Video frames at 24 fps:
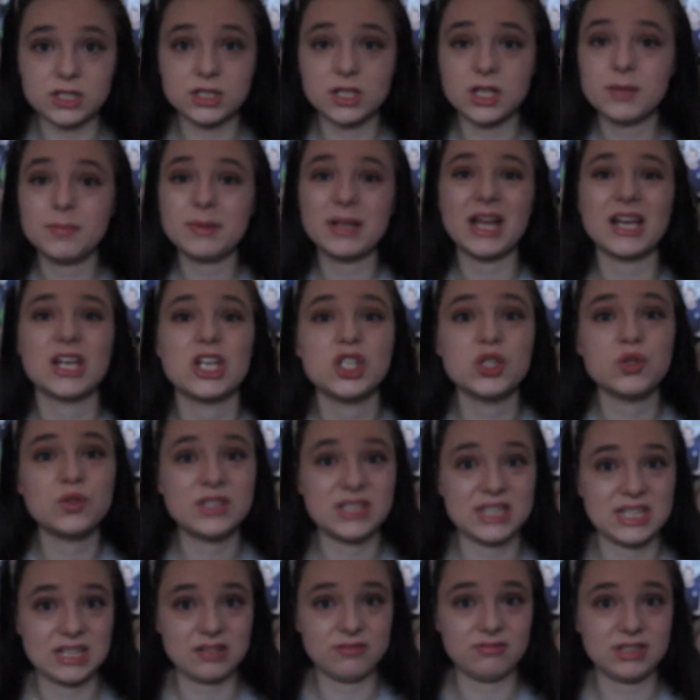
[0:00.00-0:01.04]
It's going to be like a new
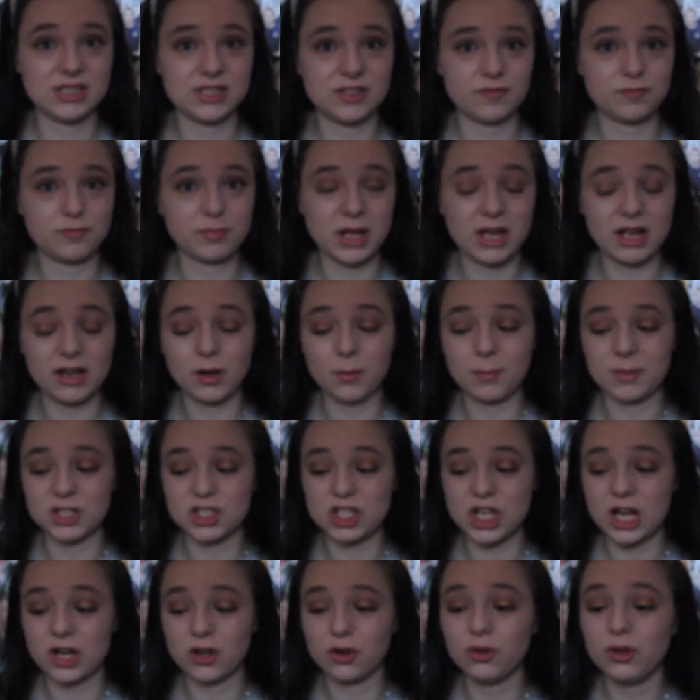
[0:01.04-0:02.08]
series of mine on my
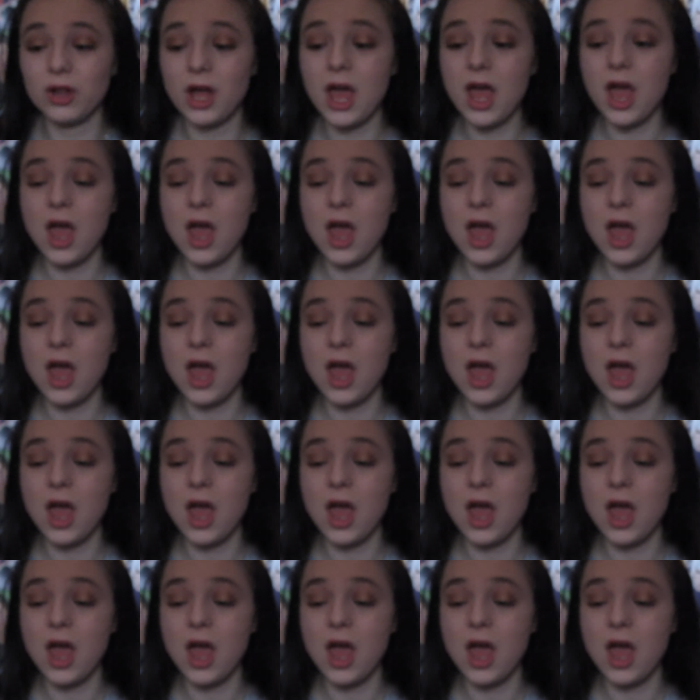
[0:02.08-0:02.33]
channel,